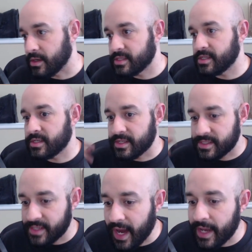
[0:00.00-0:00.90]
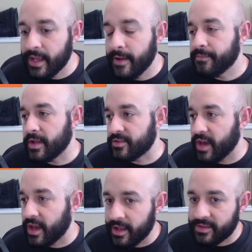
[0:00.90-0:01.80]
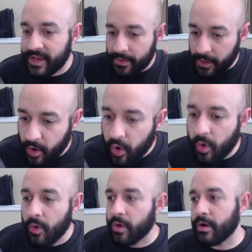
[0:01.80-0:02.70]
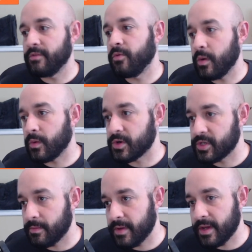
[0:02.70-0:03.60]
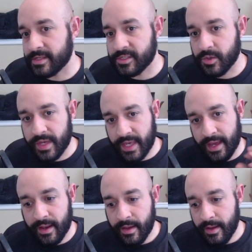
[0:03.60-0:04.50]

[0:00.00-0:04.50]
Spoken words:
It's not the core of what worship is, and so we can't